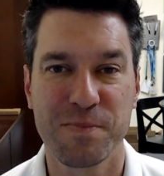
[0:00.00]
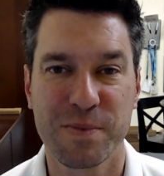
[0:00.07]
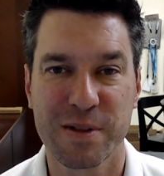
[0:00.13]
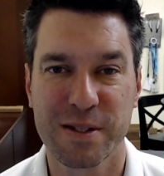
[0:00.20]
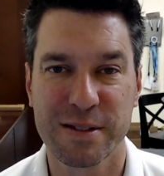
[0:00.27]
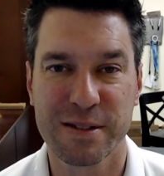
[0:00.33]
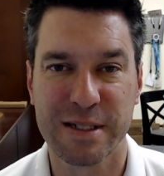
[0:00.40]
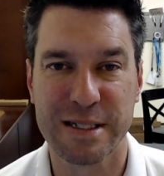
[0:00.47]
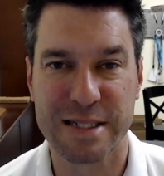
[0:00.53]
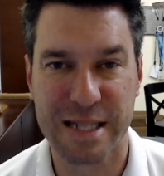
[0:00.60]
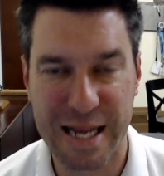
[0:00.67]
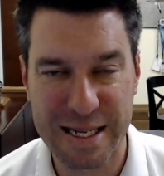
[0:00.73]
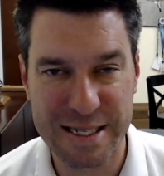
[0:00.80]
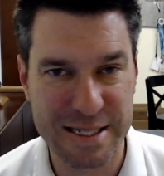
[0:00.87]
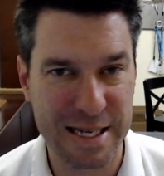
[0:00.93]
And to
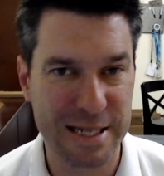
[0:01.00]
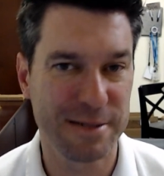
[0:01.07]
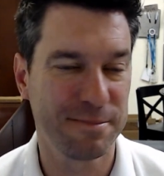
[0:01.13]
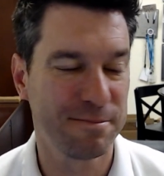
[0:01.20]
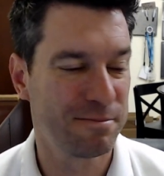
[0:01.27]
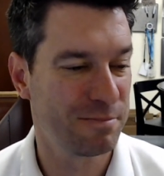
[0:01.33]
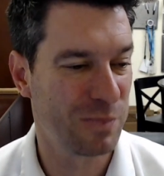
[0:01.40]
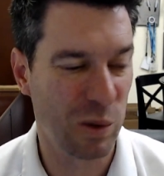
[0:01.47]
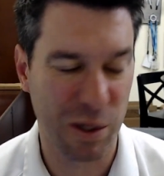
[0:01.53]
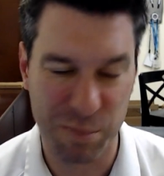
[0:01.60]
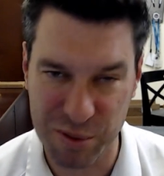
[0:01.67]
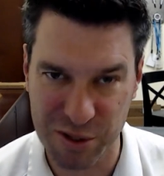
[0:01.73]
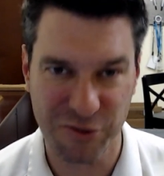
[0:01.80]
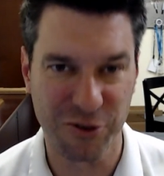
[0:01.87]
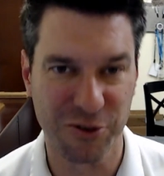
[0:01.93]
that day, what a
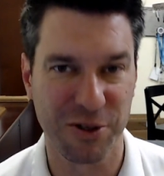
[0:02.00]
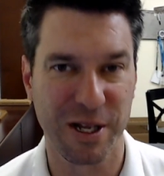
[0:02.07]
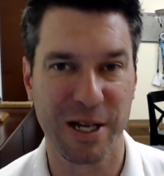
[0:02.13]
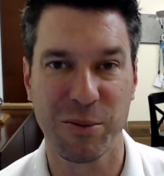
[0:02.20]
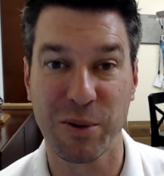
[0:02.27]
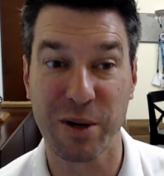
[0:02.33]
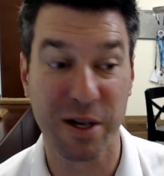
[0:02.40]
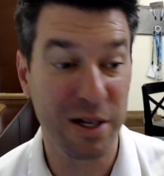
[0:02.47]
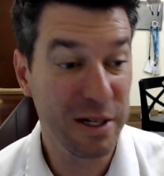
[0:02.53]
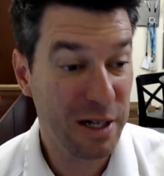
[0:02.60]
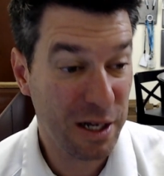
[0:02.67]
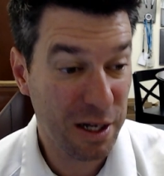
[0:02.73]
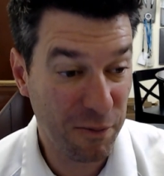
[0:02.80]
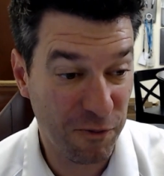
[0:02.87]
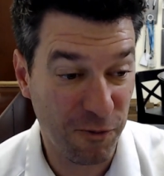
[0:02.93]
beautiful day. What a
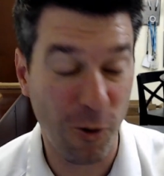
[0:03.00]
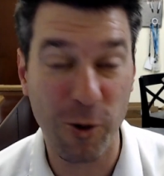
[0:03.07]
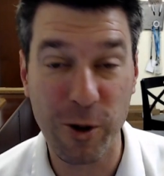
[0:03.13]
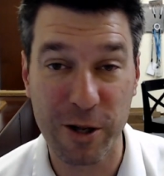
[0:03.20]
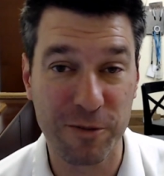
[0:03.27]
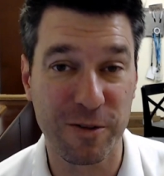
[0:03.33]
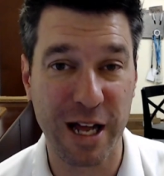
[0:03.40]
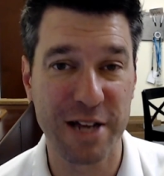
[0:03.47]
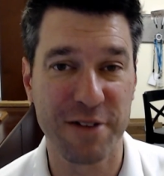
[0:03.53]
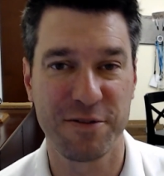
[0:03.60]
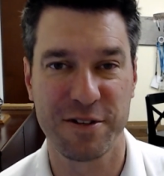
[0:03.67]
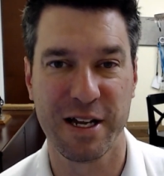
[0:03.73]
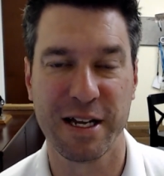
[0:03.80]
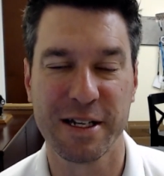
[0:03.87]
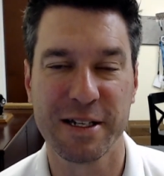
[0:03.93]
full of life
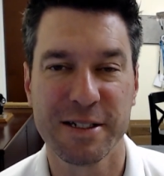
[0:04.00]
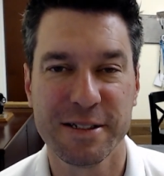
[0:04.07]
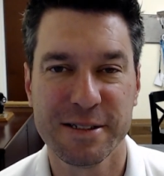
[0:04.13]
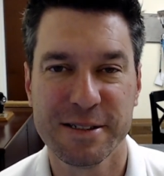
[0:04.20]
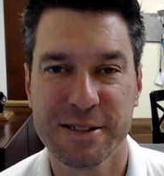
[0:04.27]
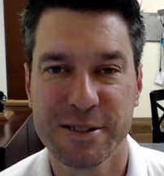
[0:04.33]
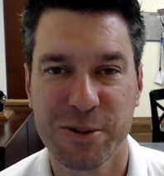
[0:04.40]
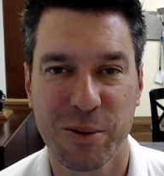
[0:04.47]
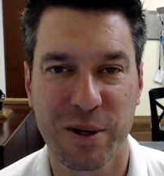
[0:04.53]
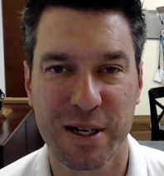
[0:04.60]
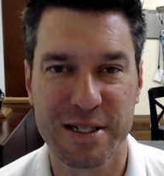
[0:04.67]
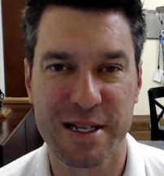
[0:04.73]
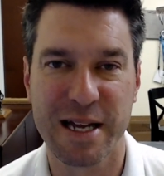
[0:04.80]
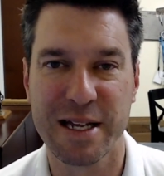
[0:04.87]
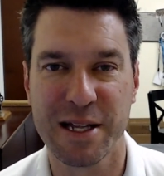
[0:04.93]
day. What a
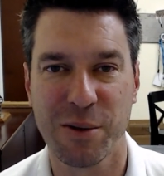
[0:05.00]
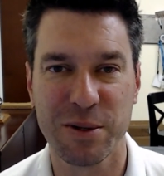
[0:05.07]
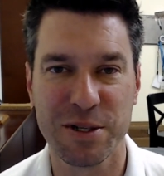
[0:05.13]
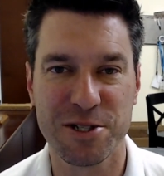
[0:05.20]
day that we just